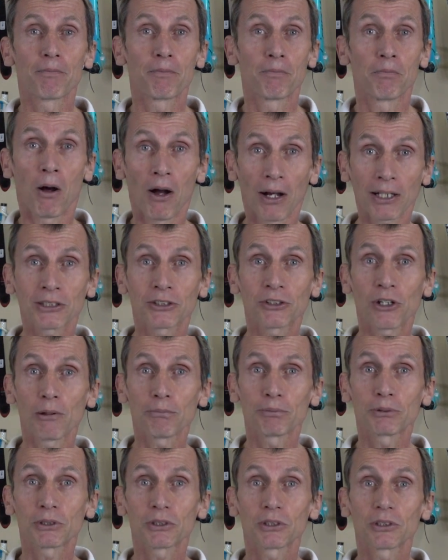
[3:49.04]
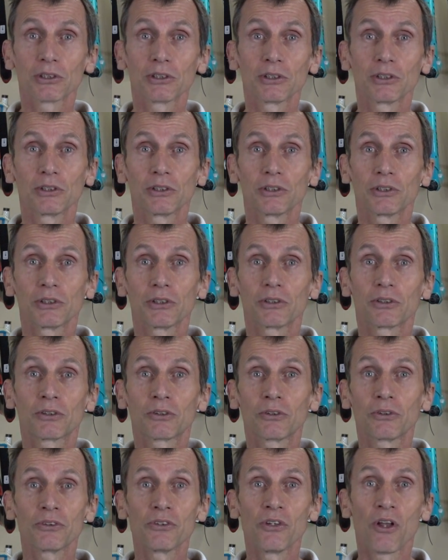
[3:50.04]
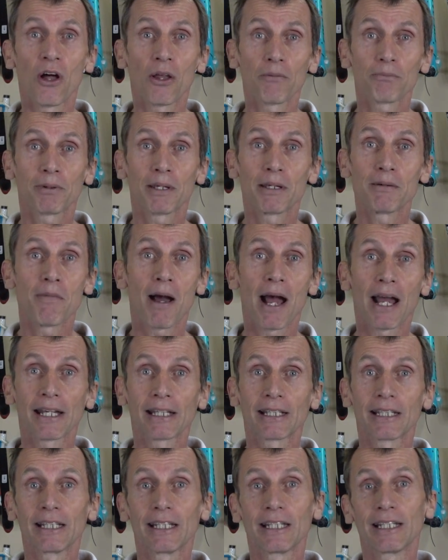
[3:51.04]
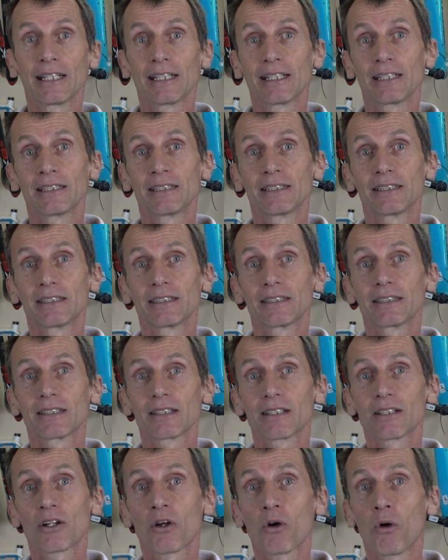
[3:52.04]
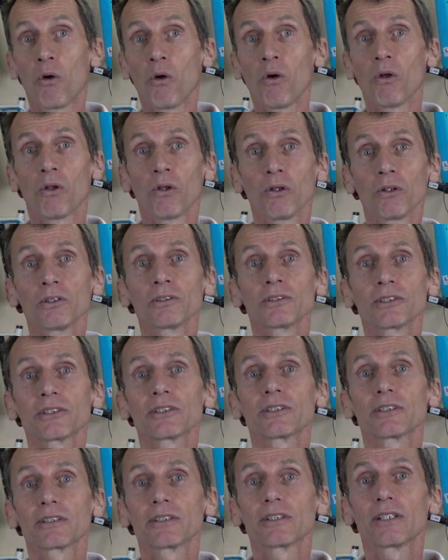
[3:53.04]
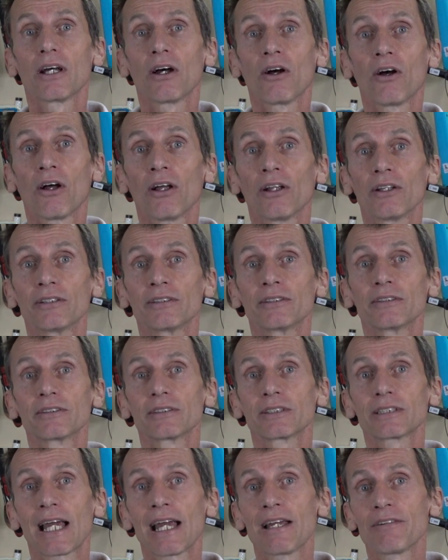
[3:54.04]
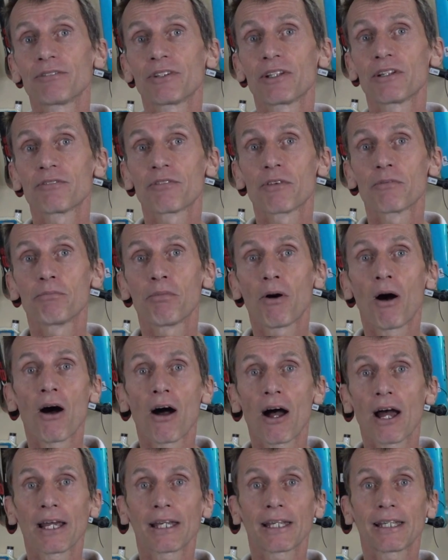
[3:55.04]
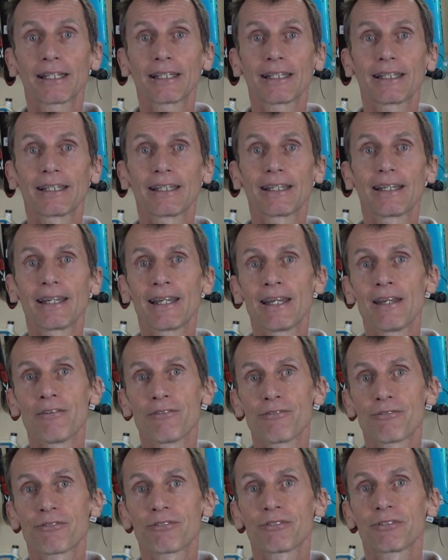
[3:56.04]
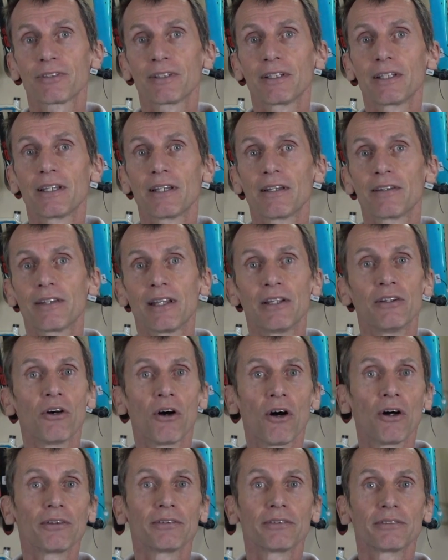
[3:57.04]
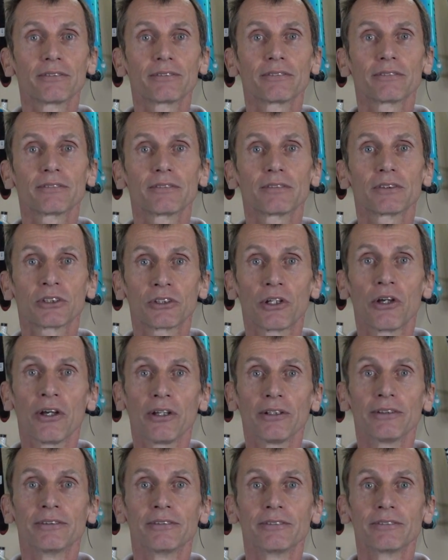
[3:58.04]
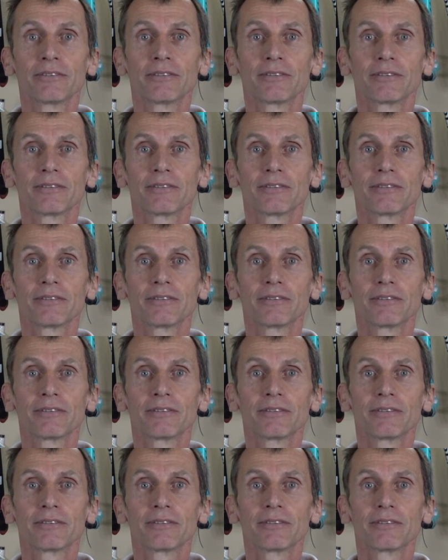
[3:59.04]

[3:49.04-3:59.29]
bike shops should not be making calls on safety of the bike if they're not certain